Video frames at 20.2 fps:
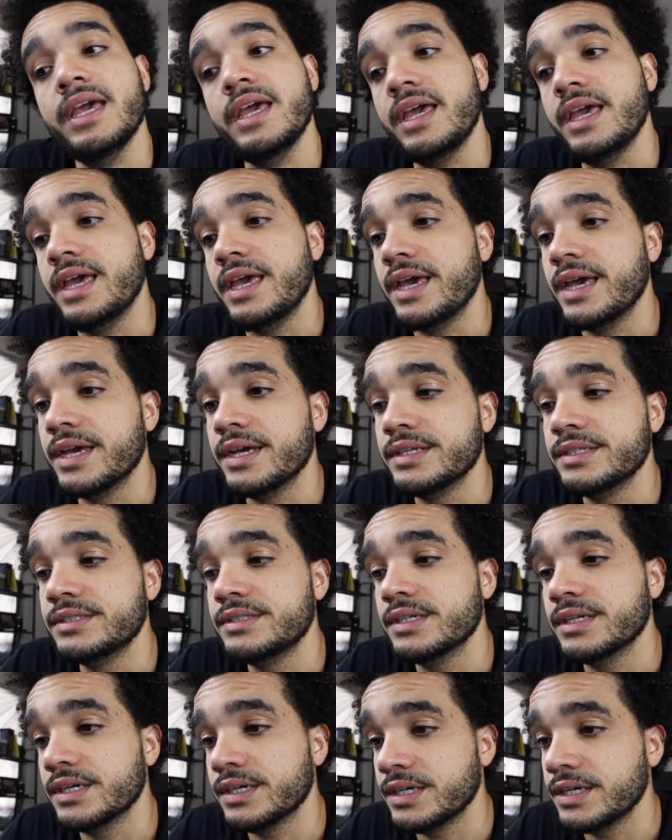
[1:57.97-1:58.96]
and
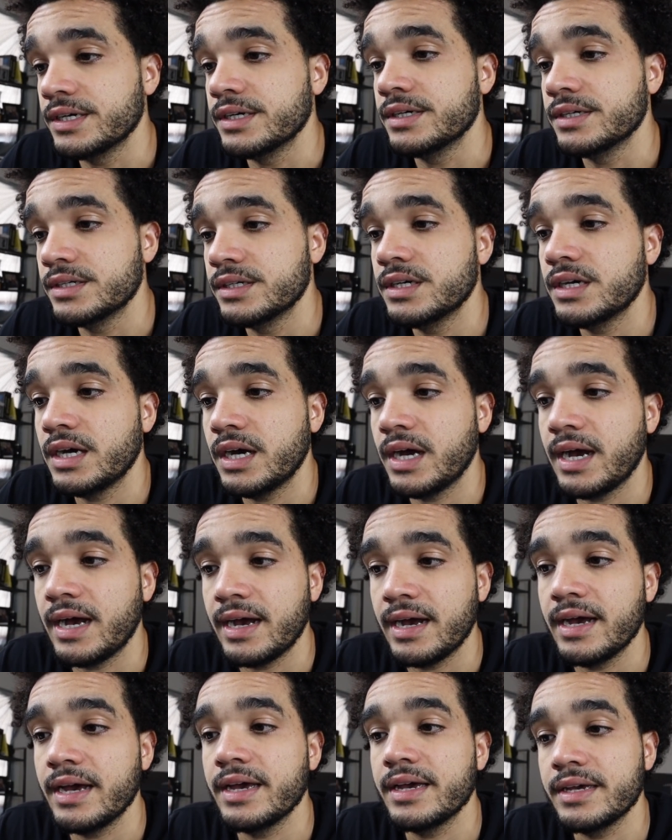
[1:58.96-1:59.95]

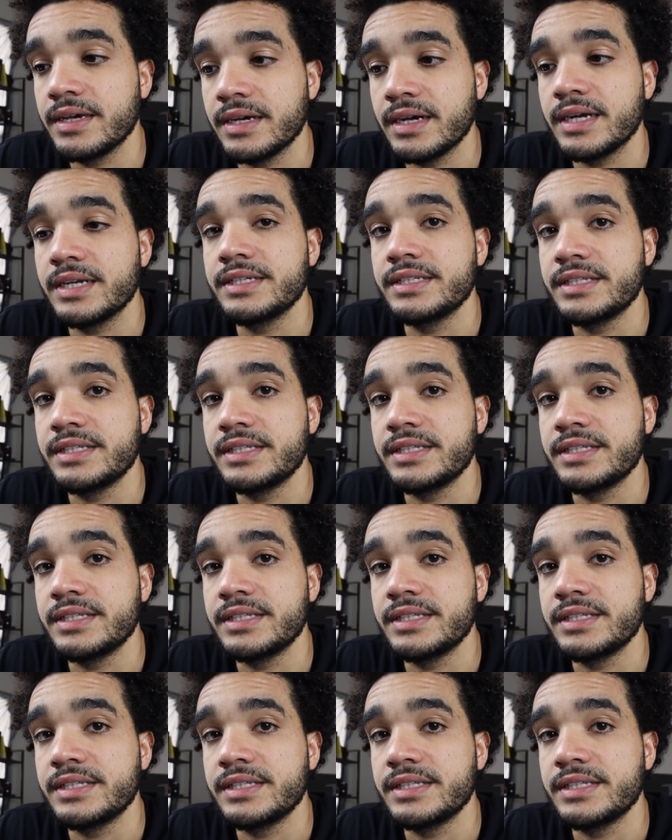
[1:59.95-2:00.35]
I